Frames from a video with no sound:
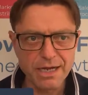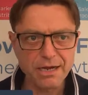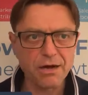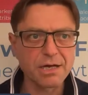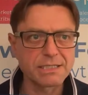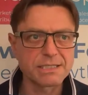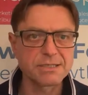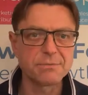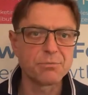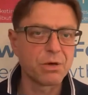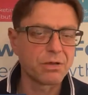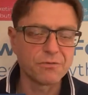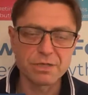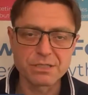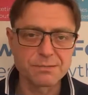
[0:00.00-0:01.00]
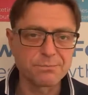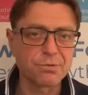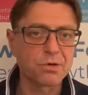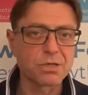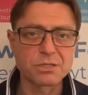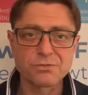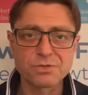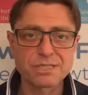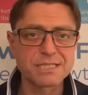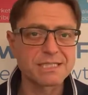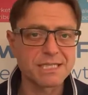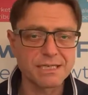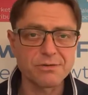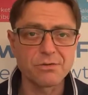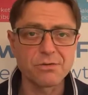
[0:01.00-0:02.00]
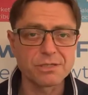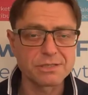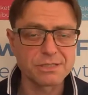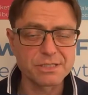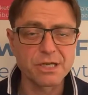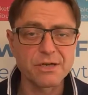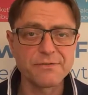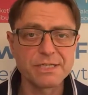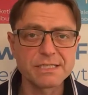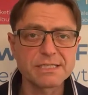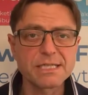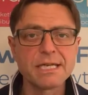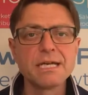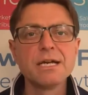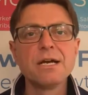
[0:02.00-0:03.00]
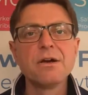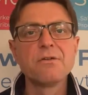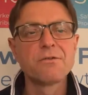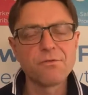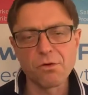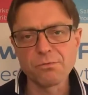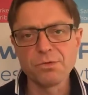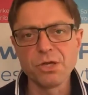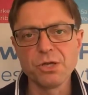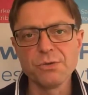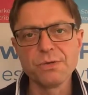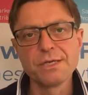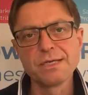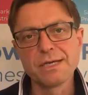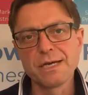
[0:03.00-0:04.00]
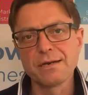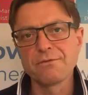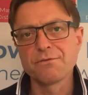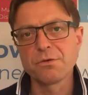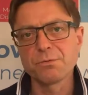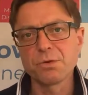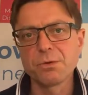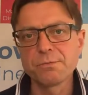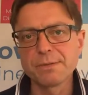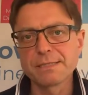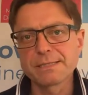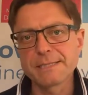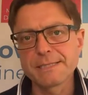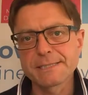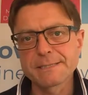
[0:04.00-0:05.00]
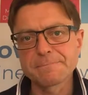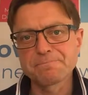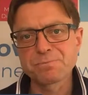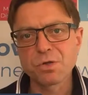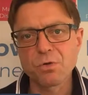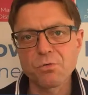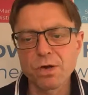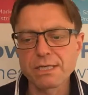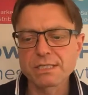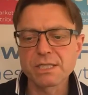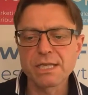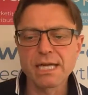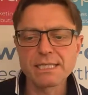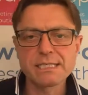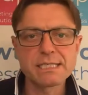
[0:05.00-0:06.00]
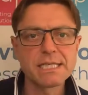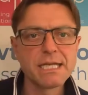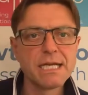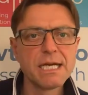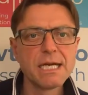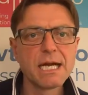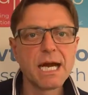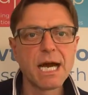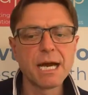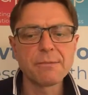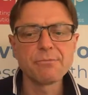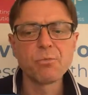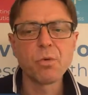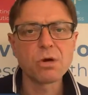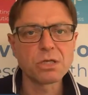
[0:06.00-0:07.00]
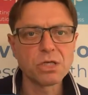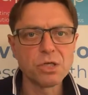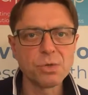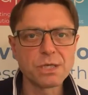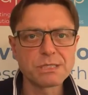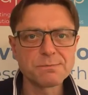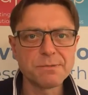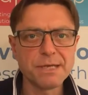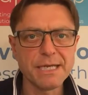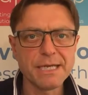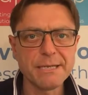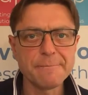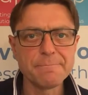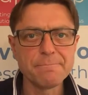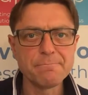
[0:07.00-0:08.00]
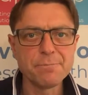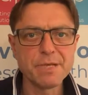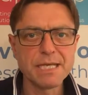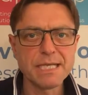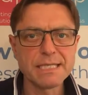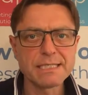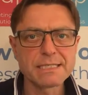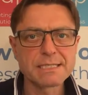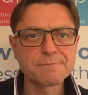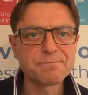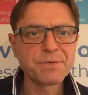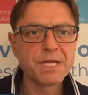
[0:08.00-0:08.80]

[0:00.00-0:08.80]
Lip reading: item, whether it's a product or a service from you and from your business. All right. So that's what USP means.